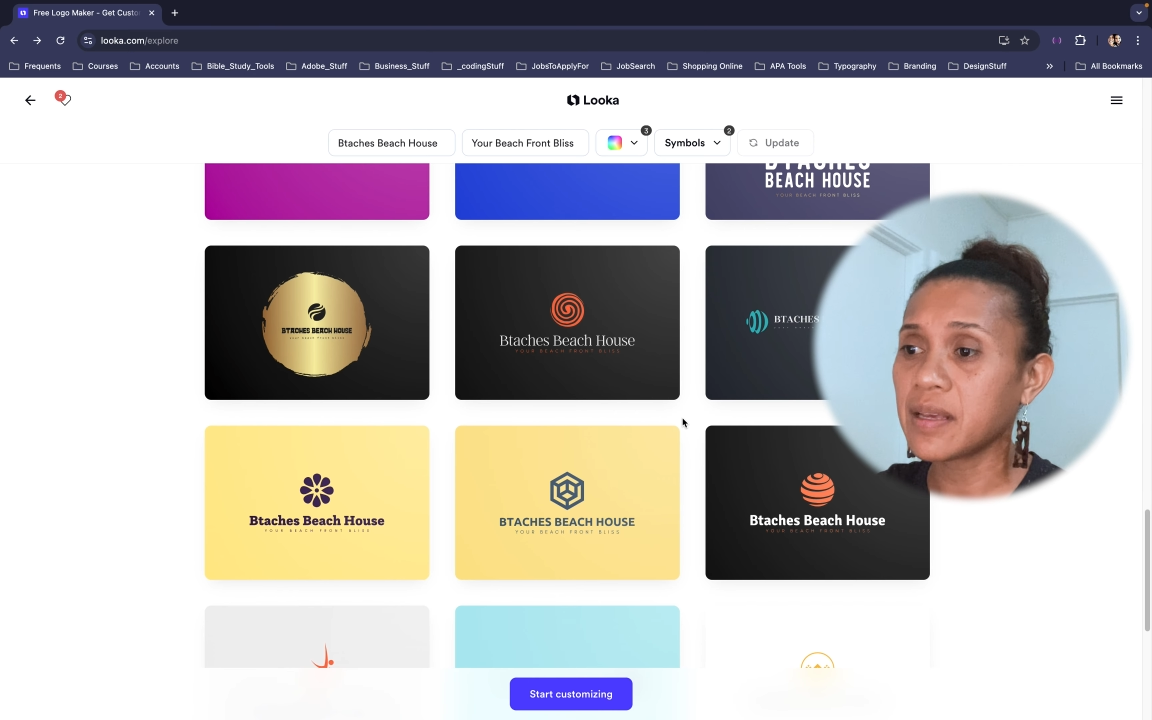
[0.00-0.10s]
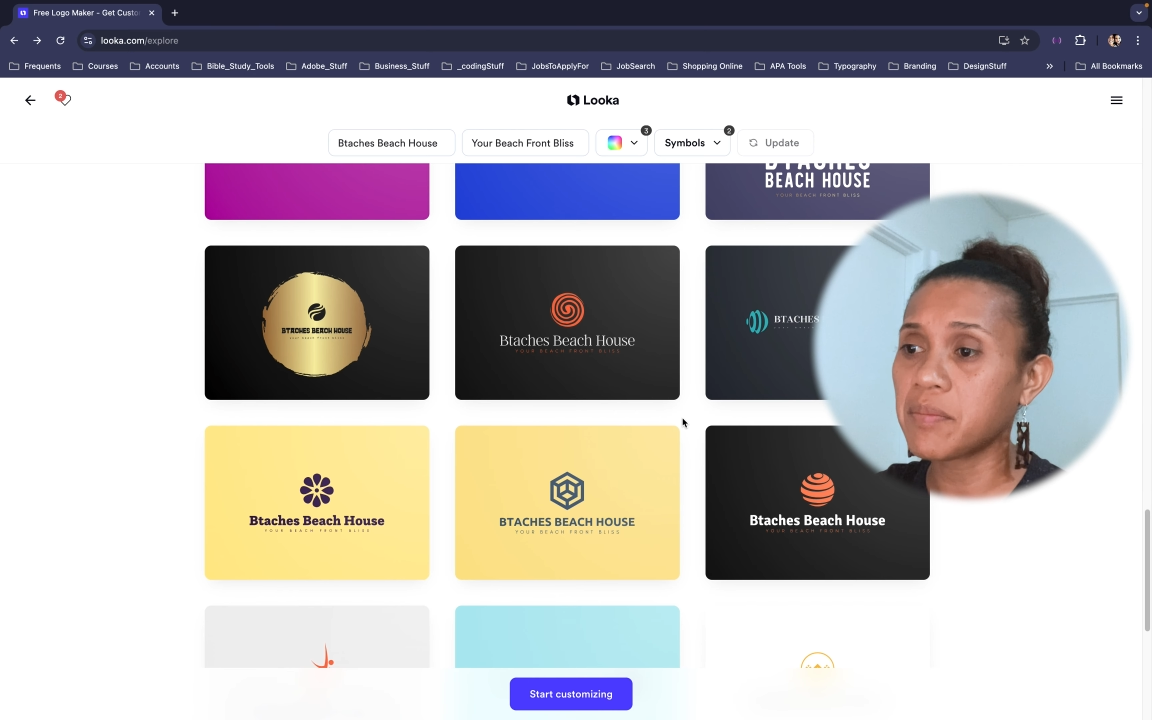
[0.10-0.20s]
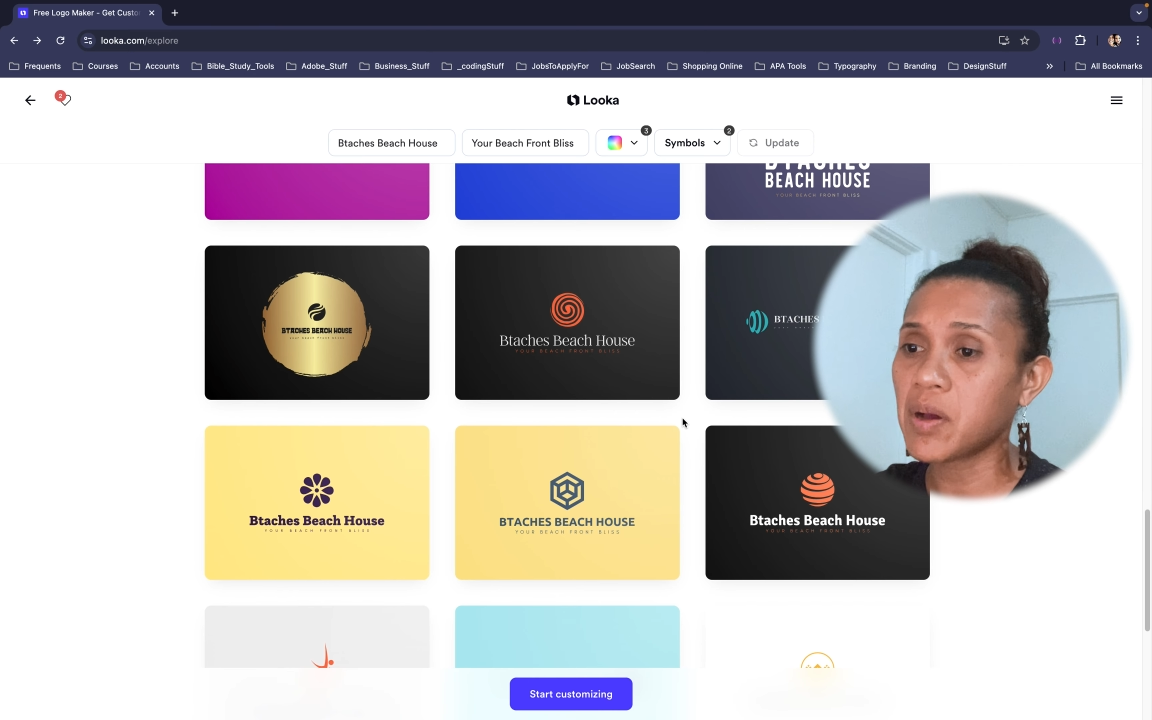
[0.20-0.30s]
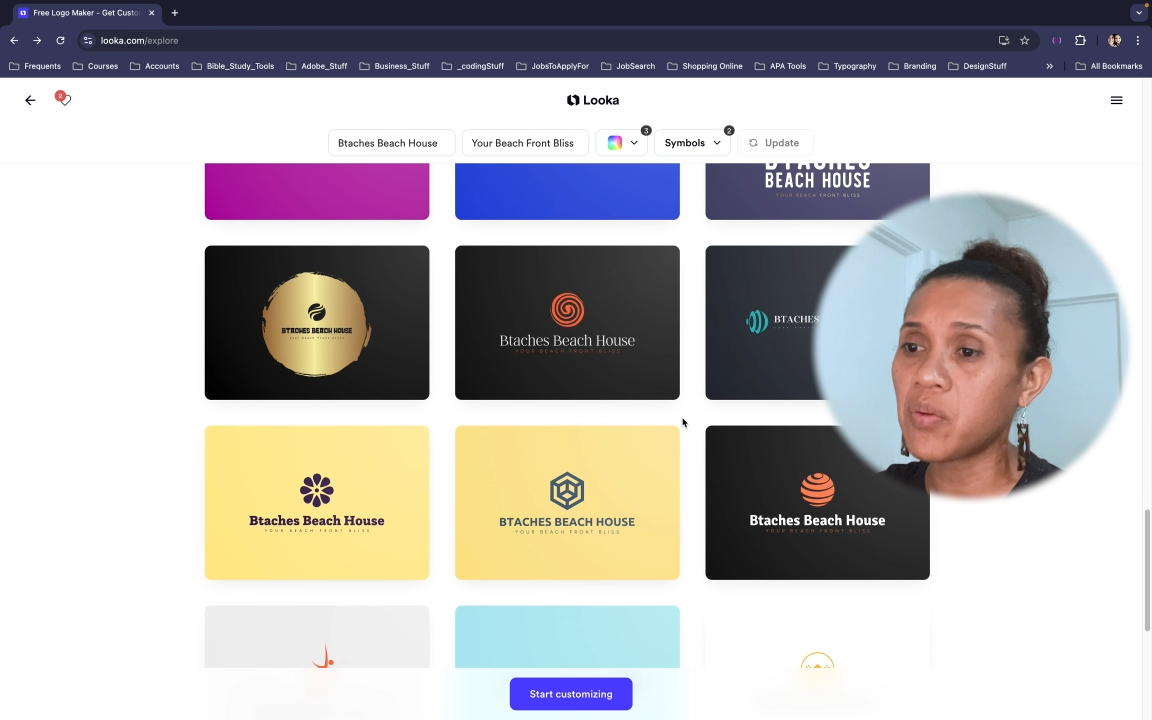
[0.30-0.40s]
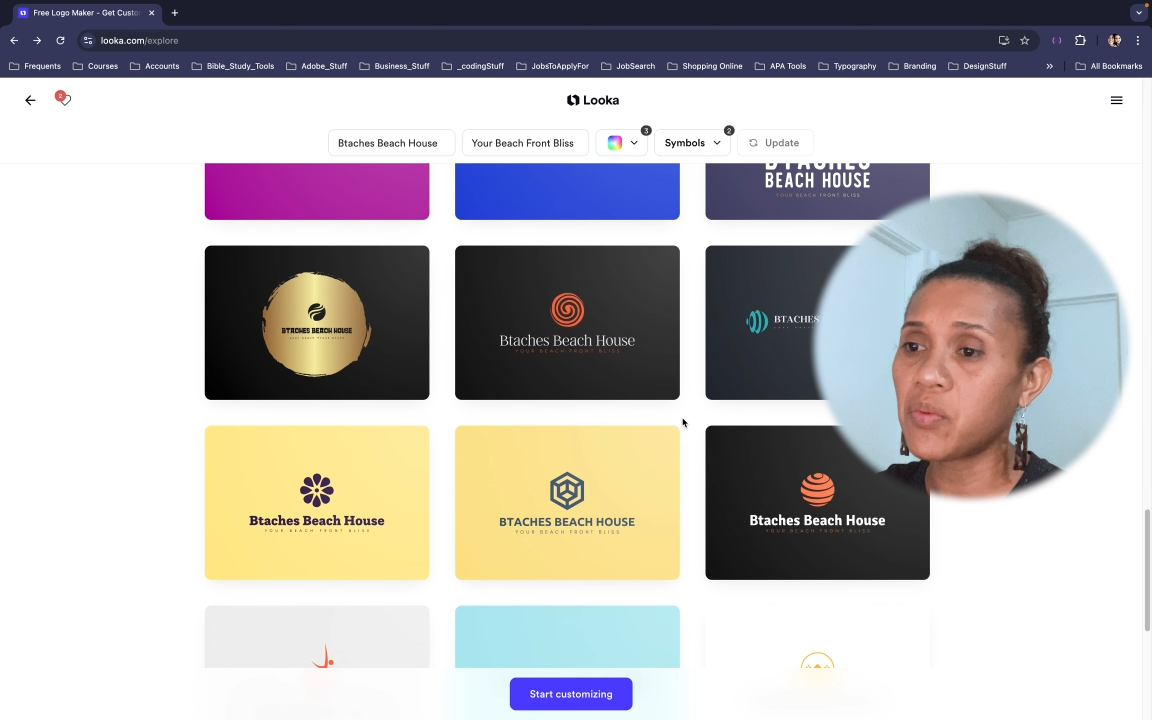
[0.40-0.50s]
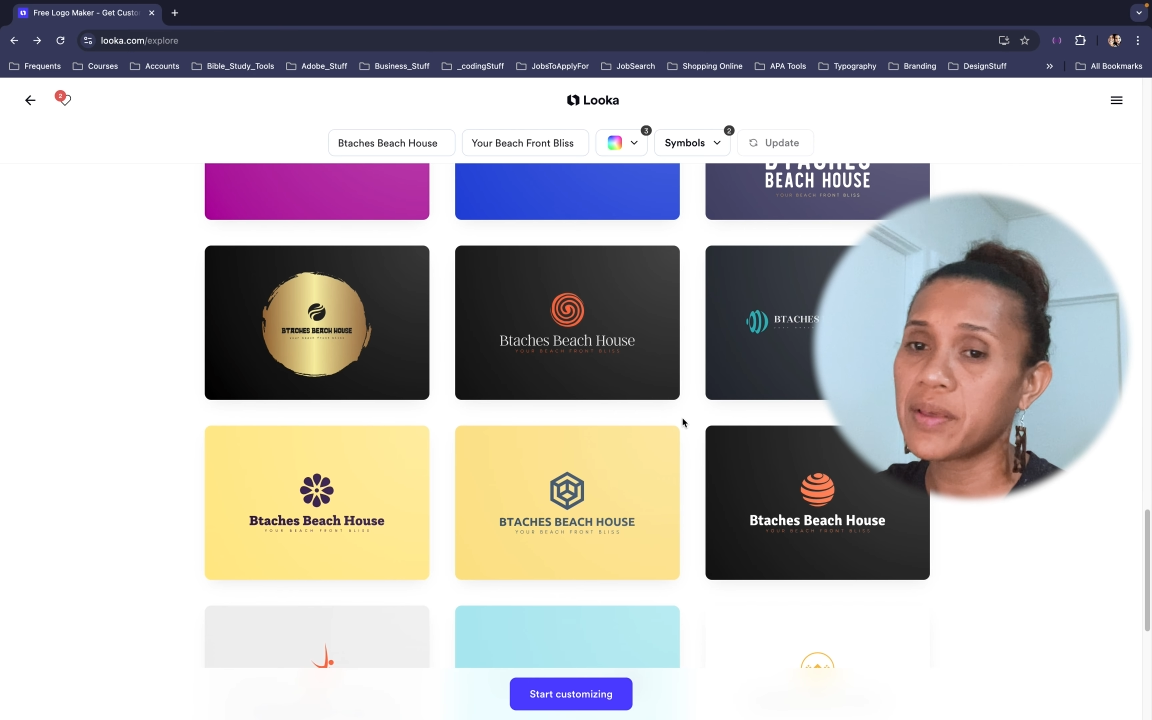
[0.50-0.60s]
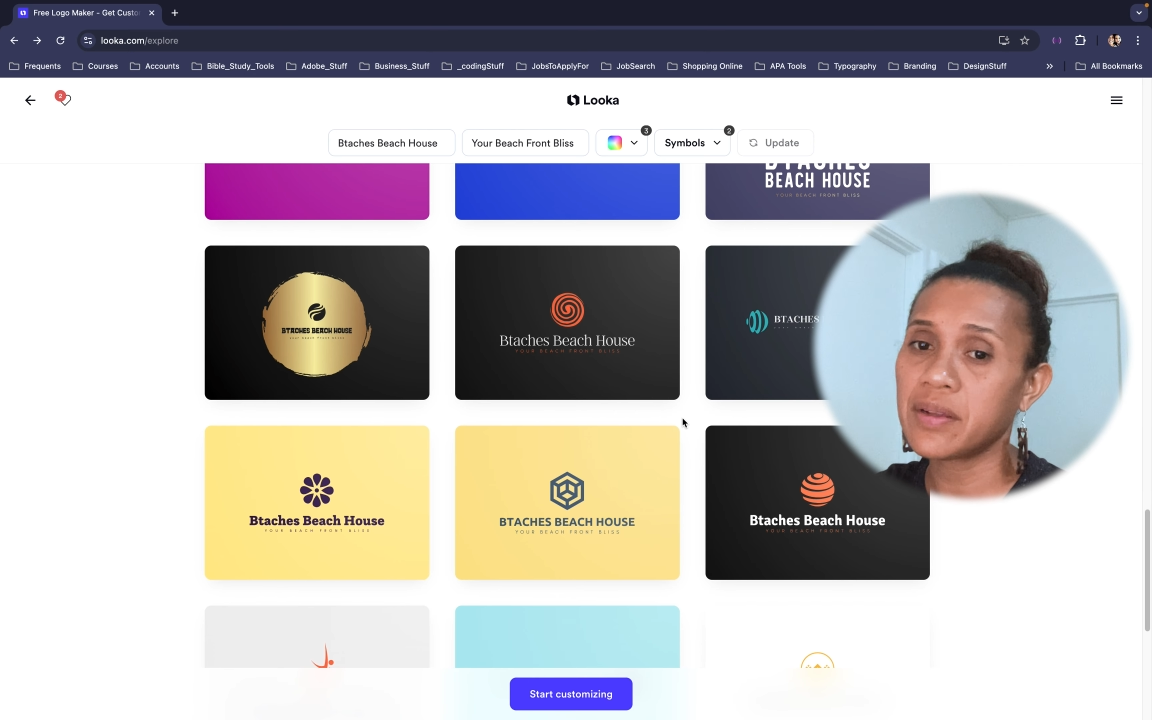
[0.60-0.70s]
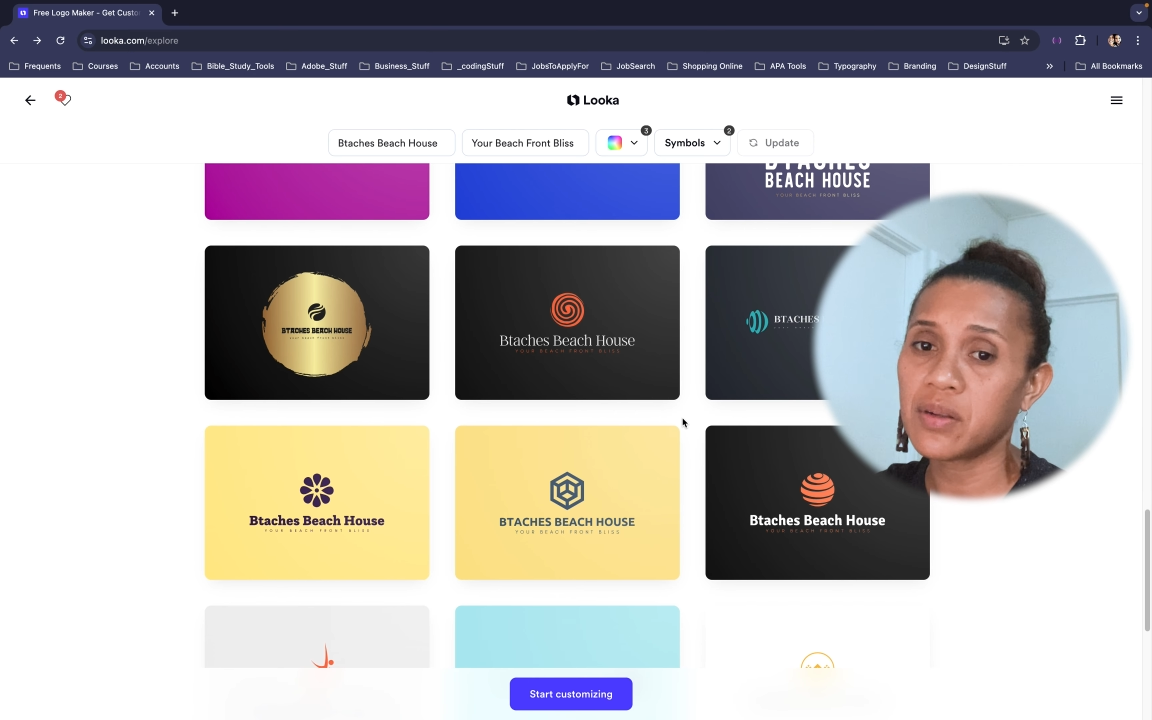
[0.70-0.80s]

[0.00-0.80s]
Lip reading: about where